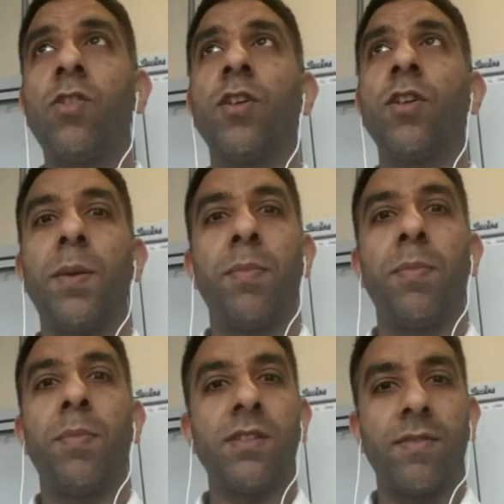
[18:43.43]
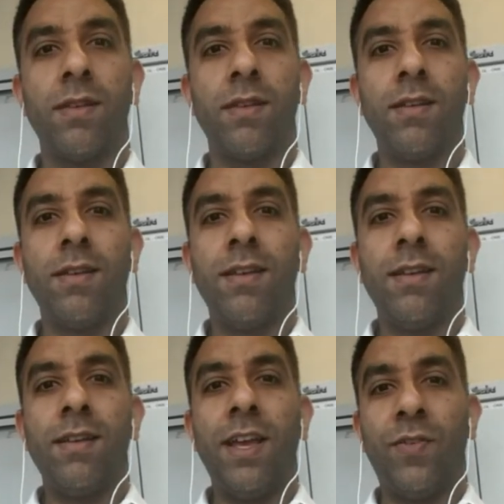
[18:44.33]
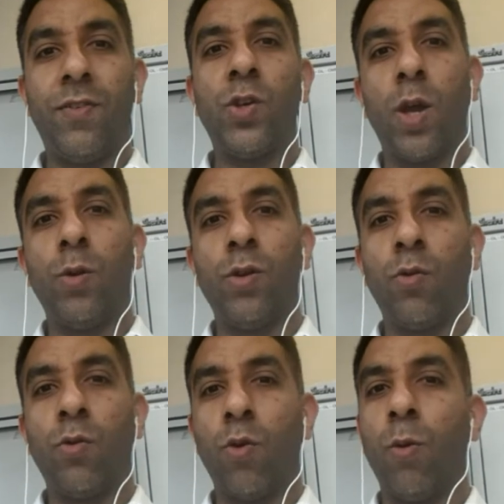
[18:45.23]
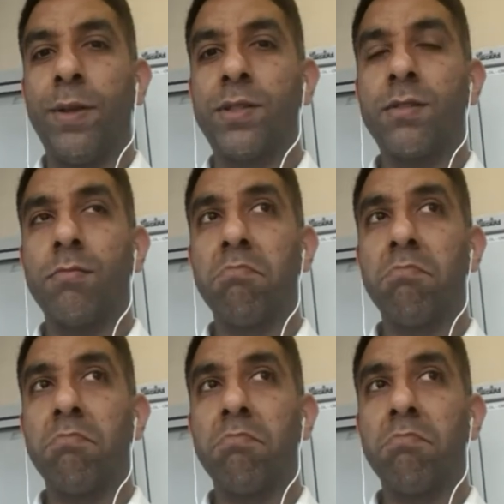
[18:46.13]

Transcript: be part of it. If you don't, you're almost